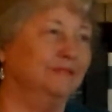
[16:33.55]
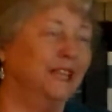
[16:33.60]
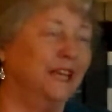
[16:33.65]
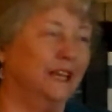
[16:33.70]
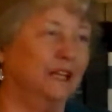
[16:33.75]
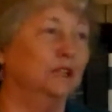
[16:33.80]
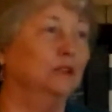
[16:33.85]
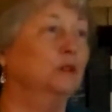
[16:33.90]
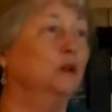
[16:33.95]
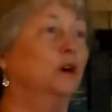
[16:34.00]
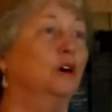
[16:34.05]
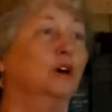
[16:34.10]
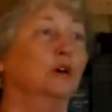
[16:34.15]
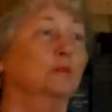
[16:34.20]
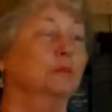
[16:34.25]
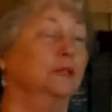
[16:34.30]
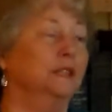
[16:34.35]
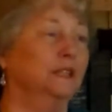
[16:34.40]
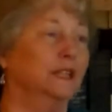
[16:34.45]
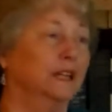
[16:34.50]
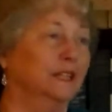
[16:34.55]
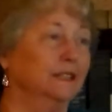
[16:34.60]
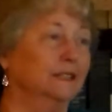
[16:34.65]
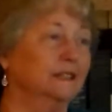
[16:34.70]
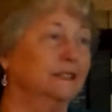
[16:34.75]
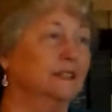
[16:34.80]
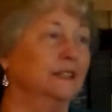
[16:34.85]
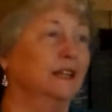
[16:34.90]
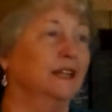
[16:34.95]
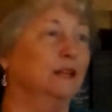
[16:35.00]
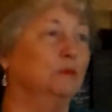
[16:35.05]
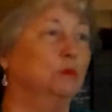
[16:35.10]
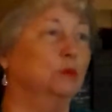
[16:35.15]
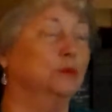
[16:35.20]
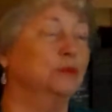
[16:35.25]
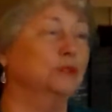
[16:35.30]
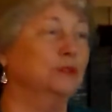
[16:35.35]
getting along but not able